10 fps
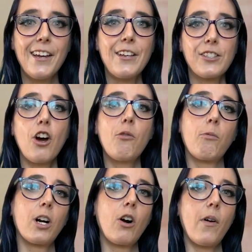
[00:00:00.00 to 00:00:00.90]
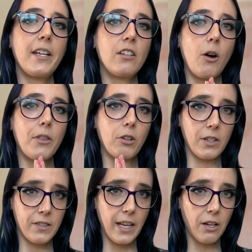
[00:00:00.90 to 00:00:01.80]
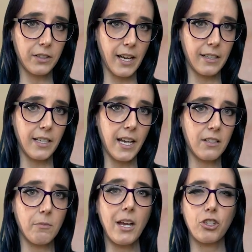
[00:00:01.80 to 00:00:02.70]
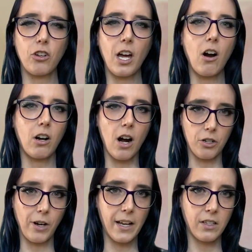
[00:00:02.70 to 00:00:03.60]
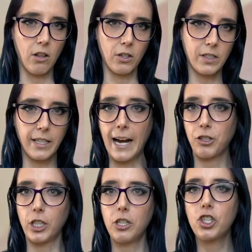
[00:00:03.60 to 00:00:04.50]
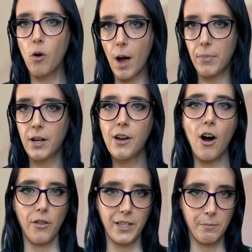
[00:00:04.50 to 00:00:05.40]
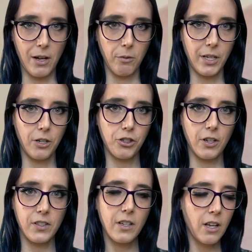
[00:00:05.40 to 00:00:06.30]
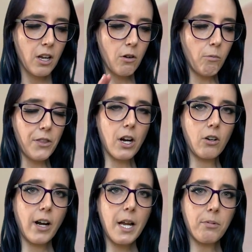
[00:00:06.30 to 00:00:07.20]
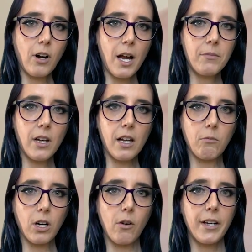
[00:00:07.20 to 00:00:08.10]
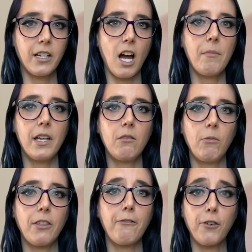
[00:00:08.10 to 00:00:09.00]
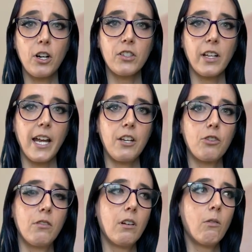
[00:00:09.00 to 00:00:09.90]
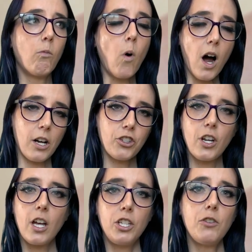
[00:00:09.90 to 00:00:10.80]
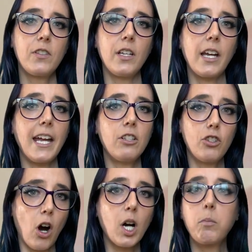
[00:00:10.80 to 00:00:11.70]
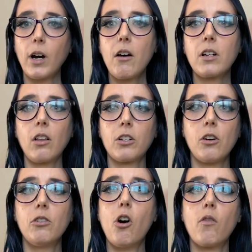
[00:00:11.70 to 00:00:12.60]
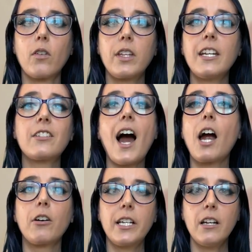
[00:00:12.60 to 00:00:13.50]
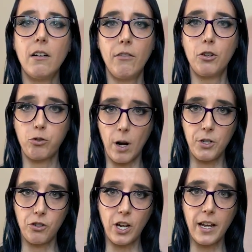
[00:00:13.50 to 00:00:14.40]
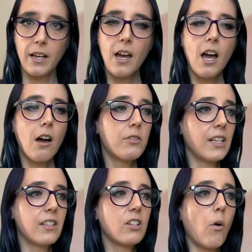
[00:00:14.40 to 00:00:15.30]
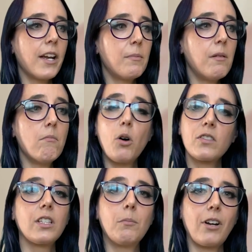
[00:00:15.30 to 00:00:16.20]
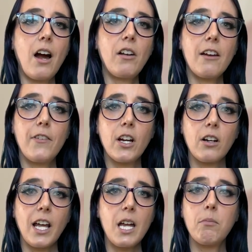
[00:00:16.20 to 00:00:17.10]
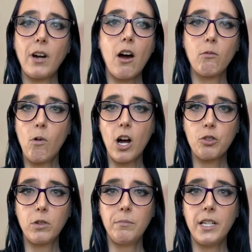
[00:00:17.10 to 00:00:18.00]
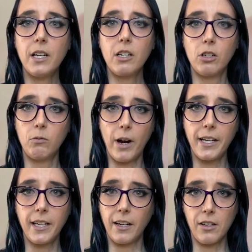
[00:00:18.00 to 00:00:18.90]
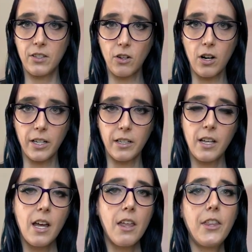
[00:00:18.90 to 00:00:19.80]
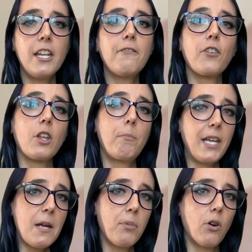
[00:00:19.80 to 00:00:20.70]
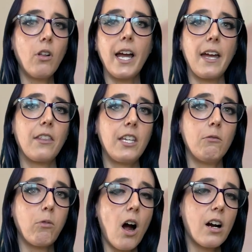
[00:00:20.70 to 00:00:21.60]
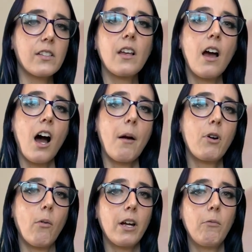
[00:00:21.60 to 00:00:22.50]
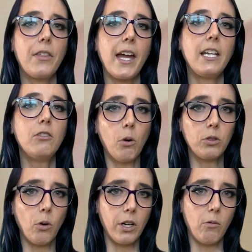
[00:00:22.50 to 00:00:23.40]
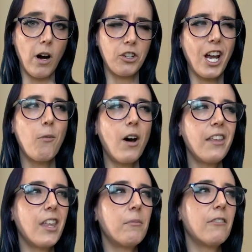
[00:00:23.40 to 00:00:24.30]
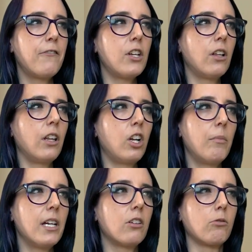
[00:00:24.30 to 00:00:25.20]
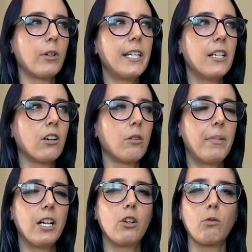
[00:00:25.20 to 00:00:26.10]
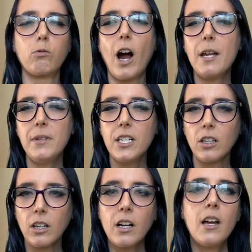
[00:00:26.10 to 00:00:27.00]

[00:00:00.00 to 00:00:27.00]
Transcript: So we're going to go with a grisaille technique to make sure that our contrast colors can actually show up on these metal miniatures. With our gray prime done, we're going to come in with first a wash using a dark brown color tone over the entirety of the Trebuchet. Since it's going to be mostly brown, I figured a brown wash would be a good way to get us started. Then for the people and the rocks, I'm going with a Nuln Oil wash. I wanted them to feel a little bit grittier, a bit grimier